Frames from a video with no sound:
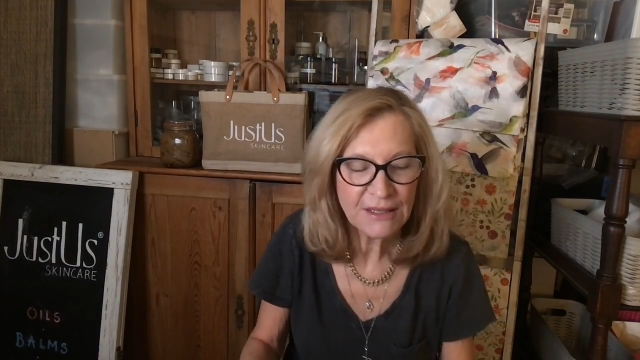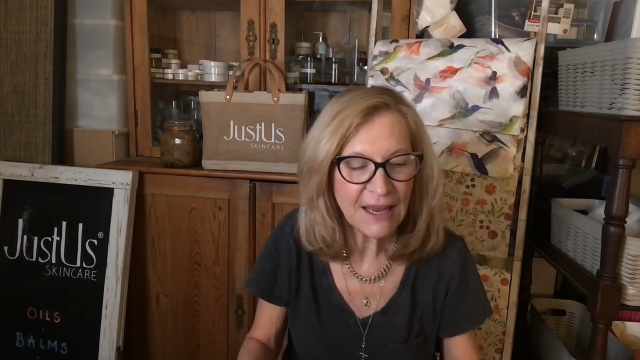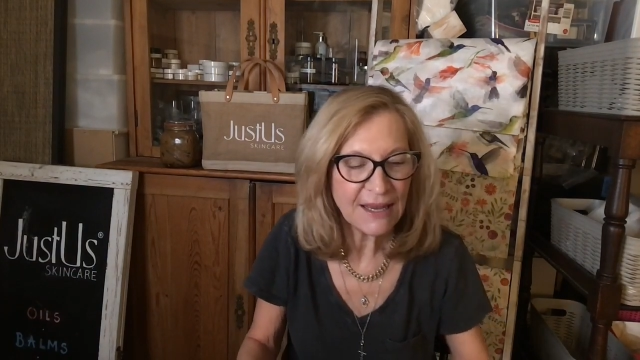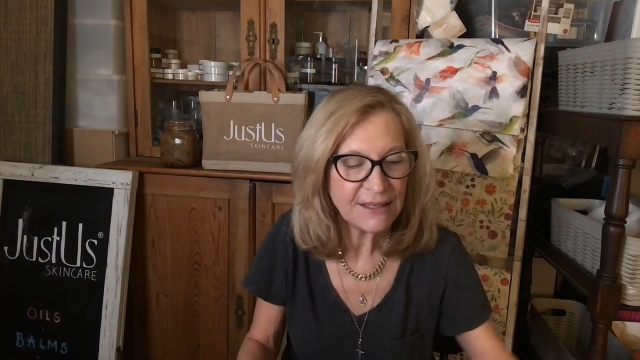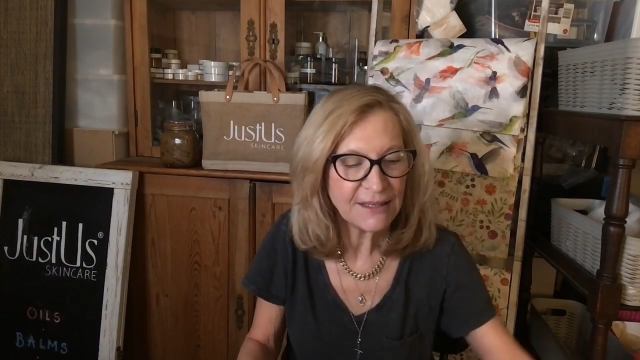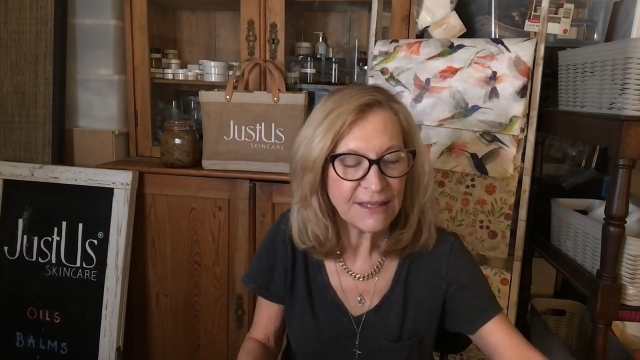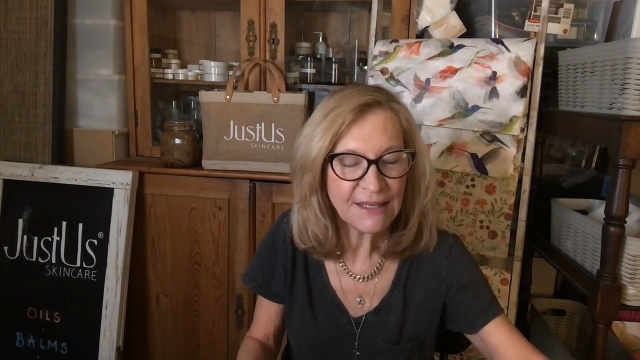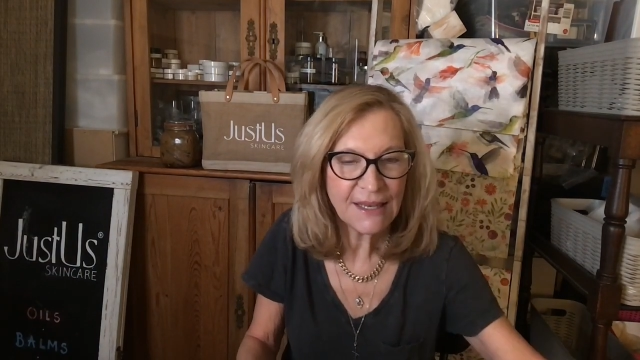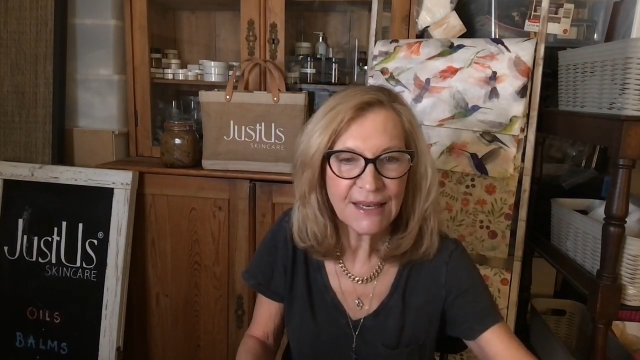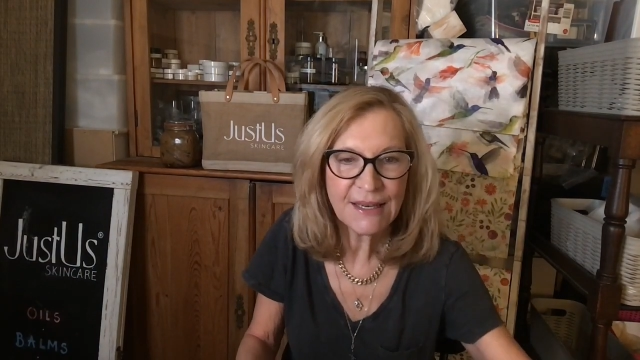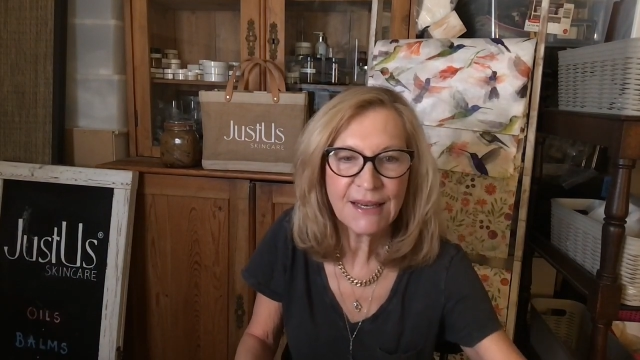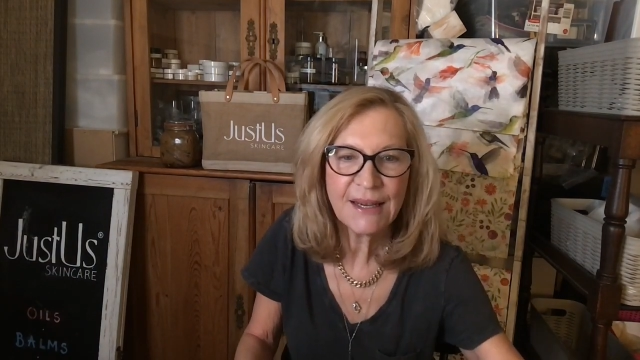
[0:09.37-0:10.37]
a
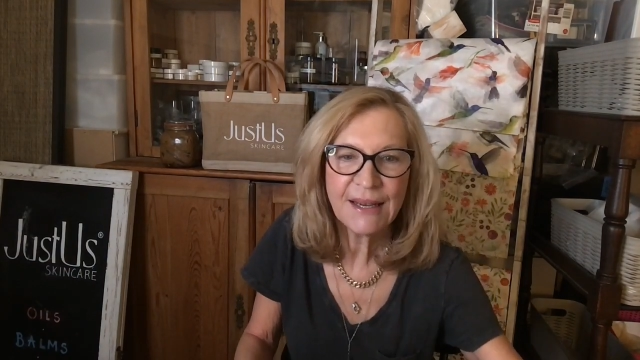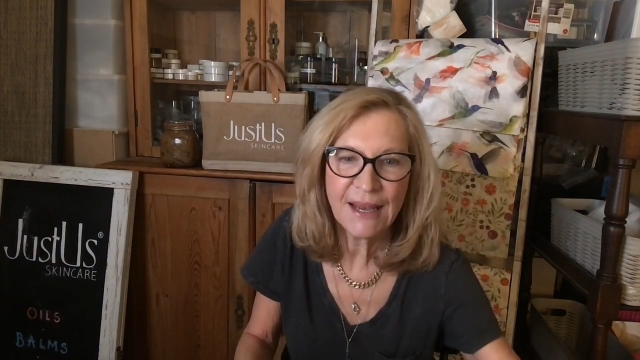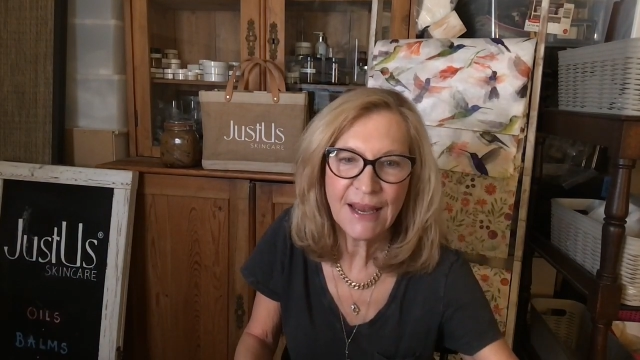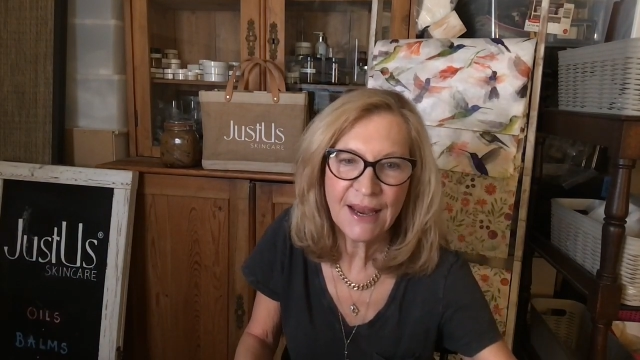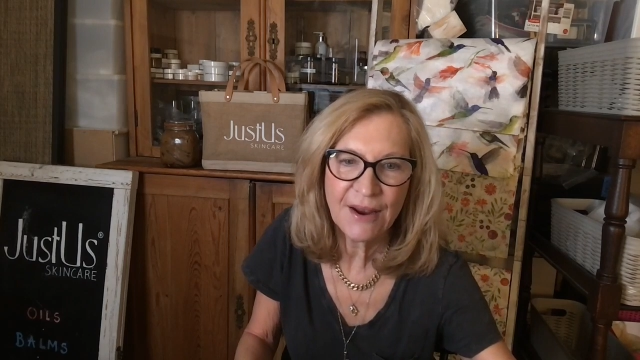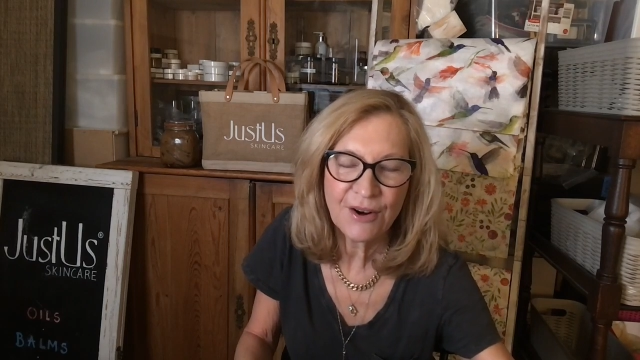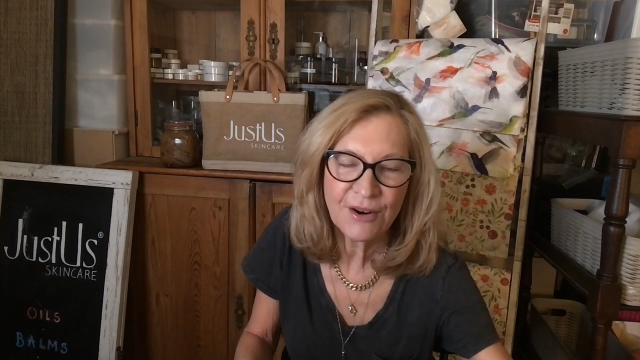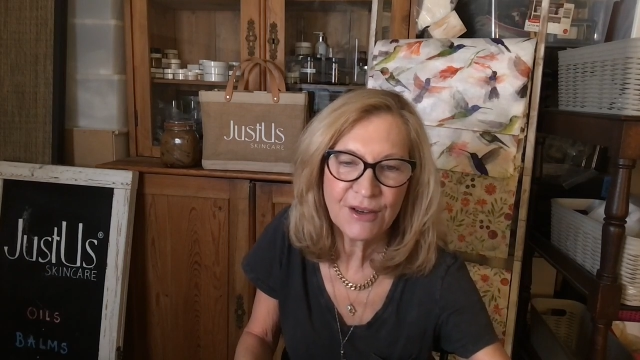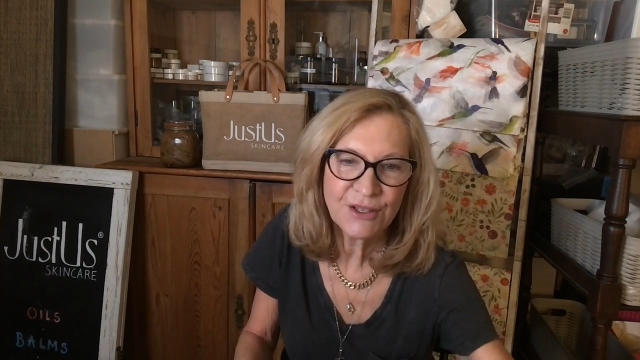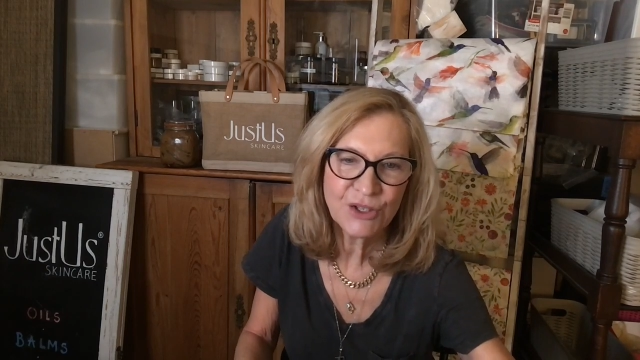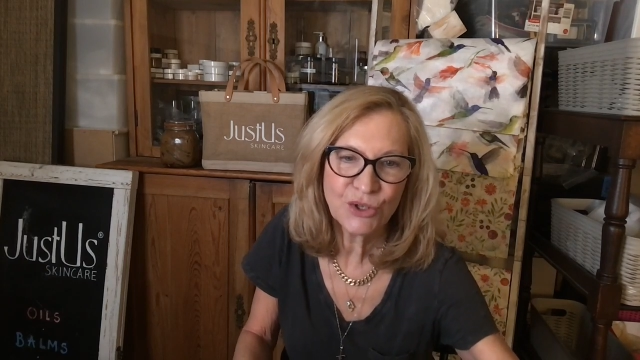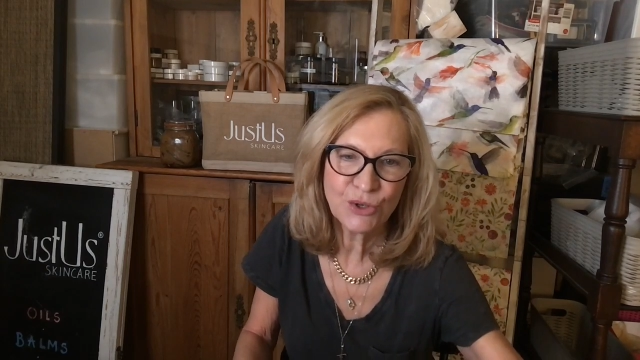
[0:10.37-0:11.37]
skincare
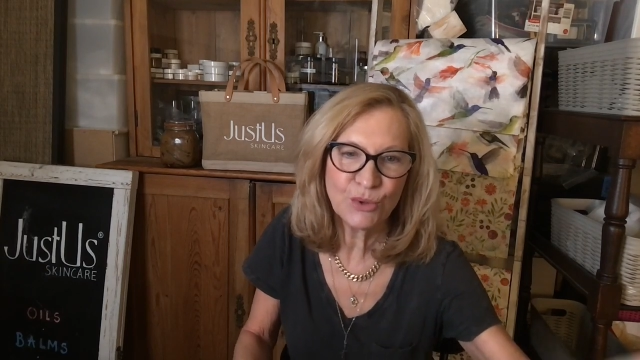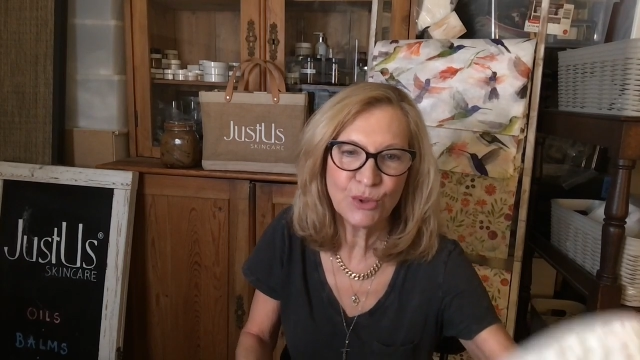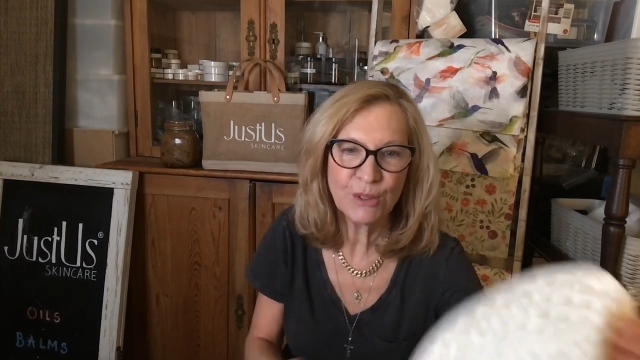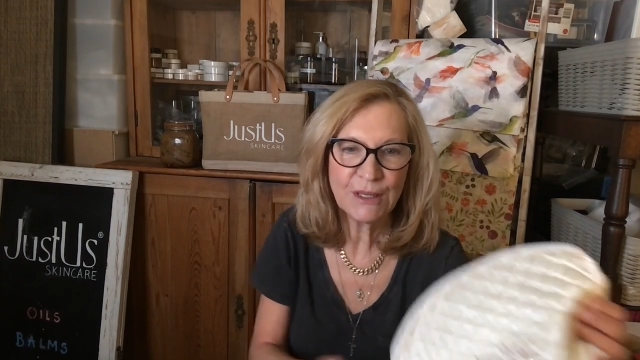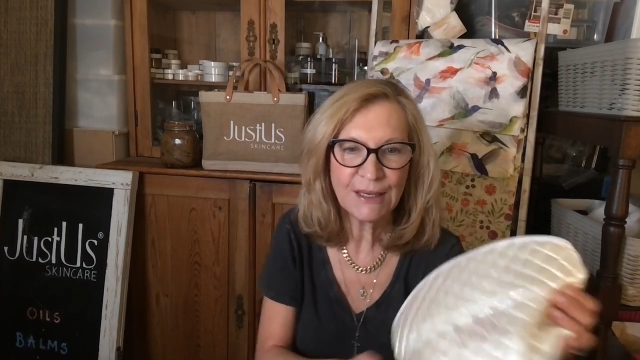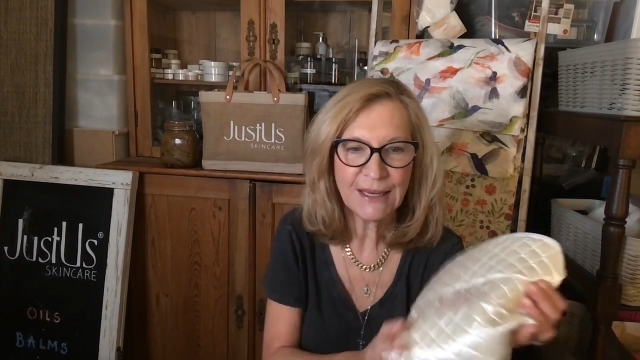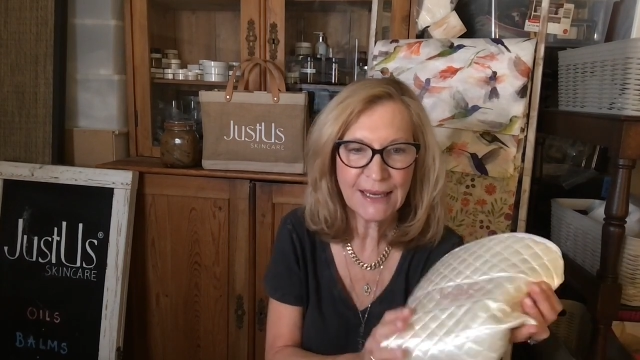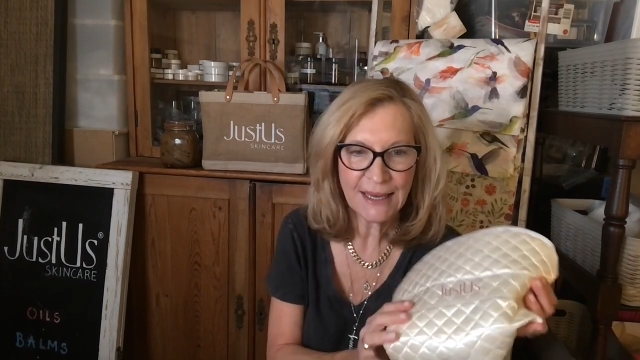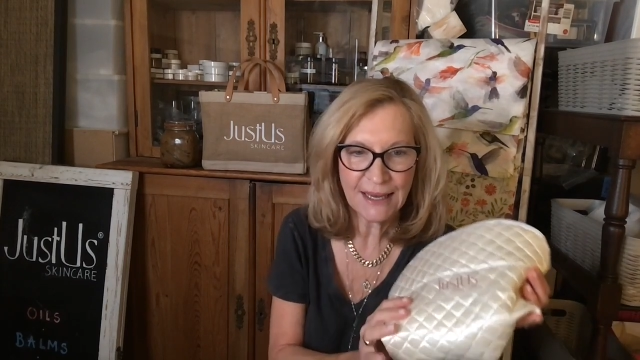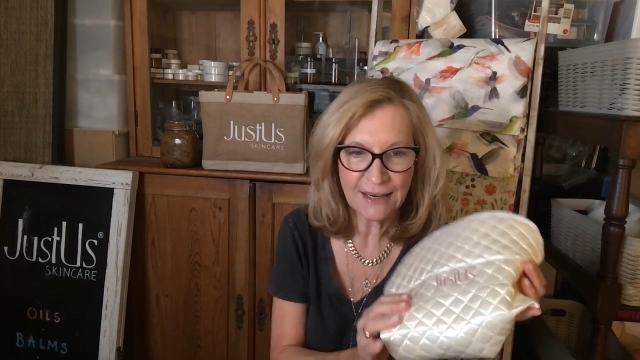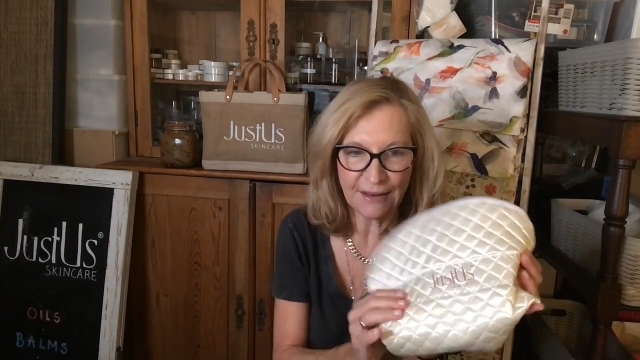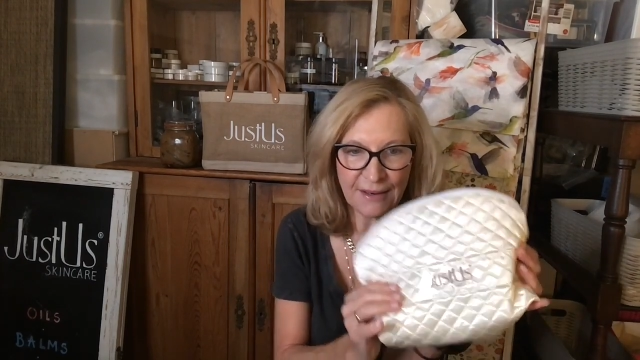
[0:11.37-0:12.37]
toolkit.